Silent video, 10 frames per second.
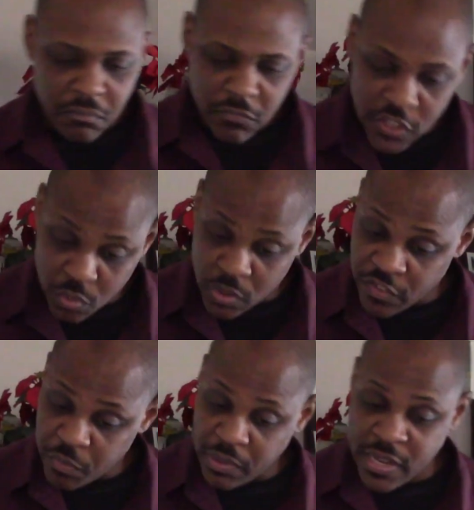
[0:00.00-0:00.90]
this would
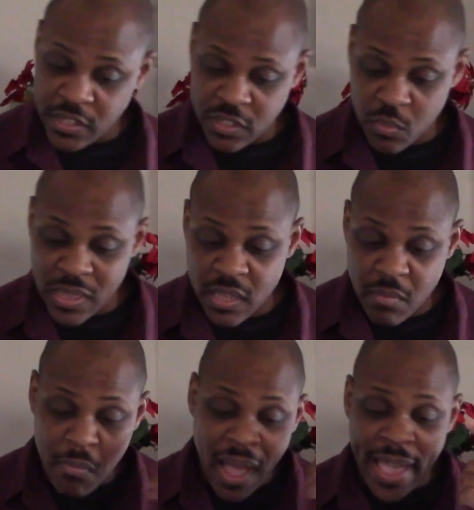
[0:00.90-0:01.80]
have placed within the
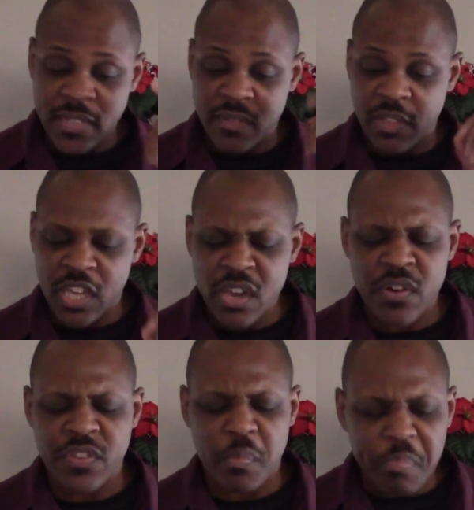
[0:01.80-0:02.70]
minds of the
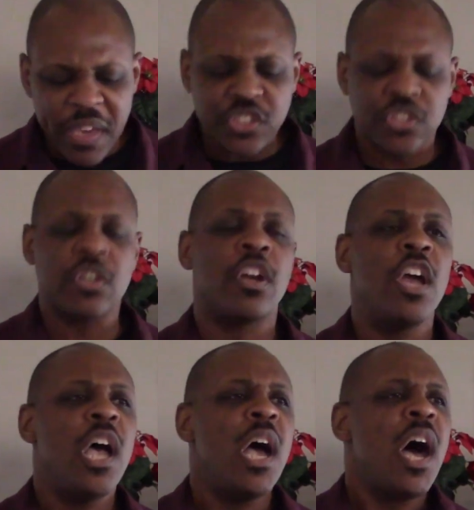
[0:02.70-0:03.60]
hearers a picture
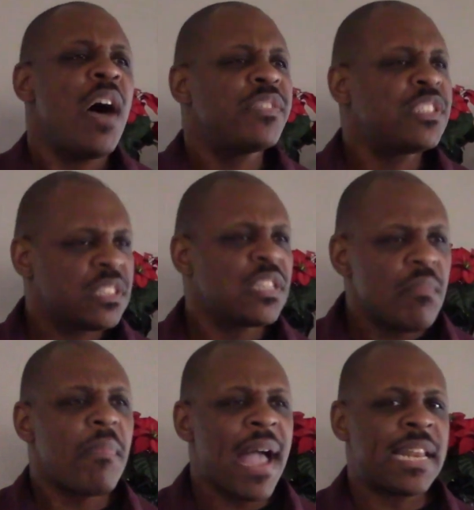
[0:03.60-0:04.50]
of
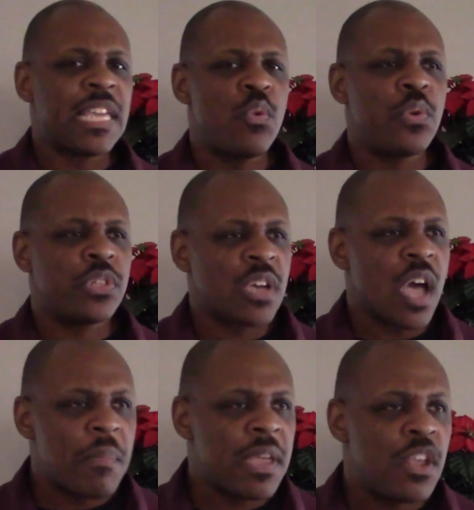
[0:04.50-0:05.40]
somebody who was
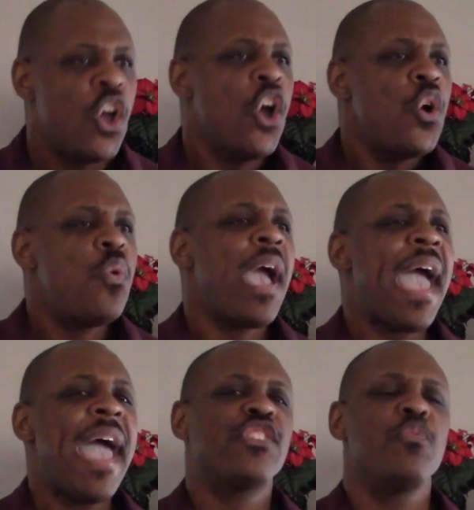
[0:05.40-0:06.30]
coming who
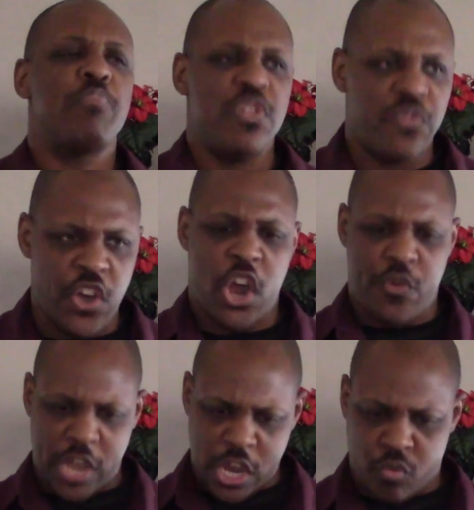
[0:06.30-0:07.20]
had to be
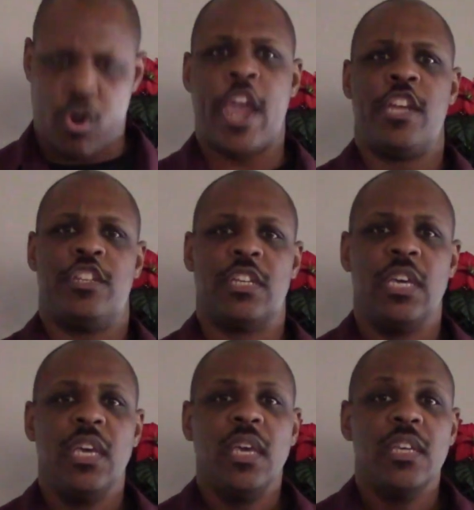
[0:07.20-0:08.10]
very great.
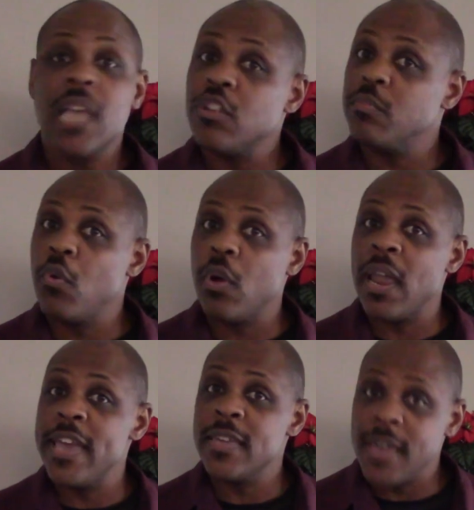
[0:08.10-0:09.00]
Sounds more
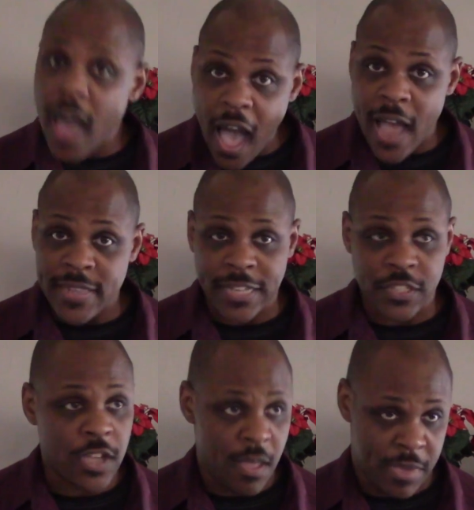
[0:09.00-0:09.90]
like God
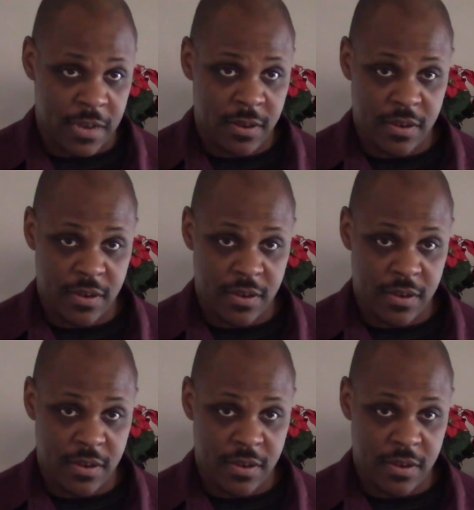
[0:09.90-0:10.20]
that's coming.